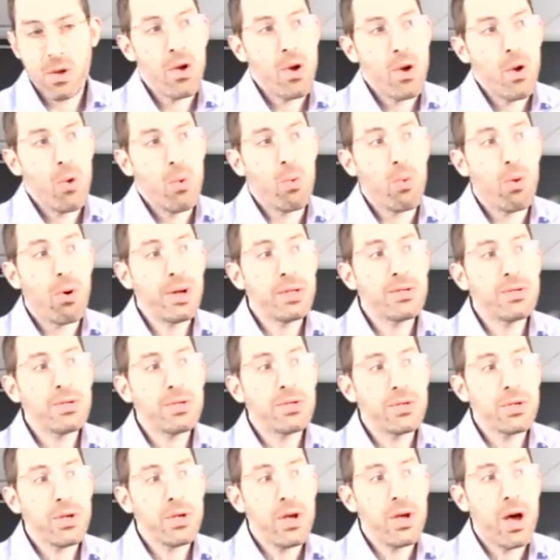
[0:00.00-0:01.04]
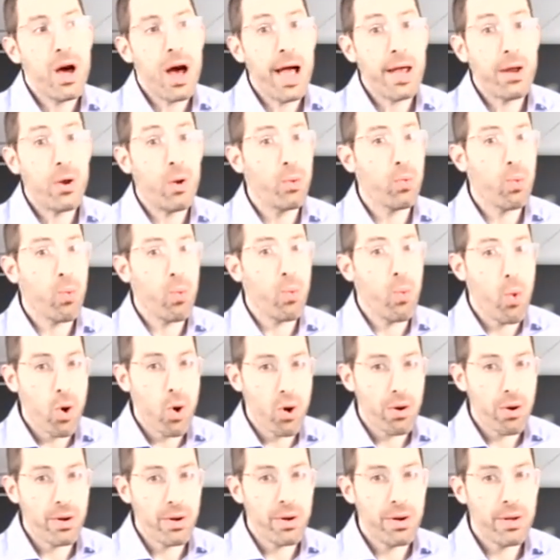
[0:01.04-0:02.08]
Once I don't
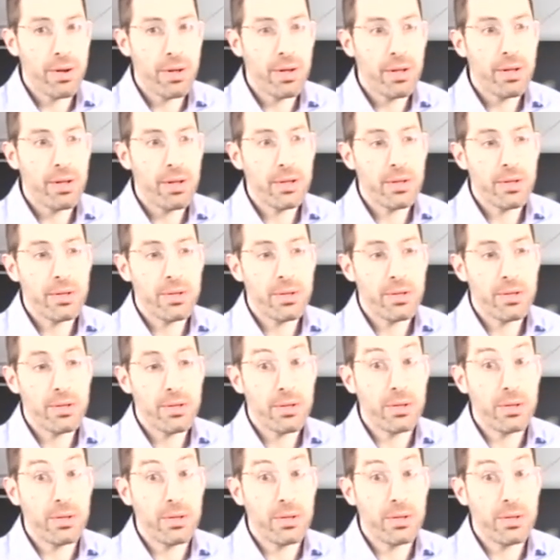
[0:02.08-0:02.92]
work to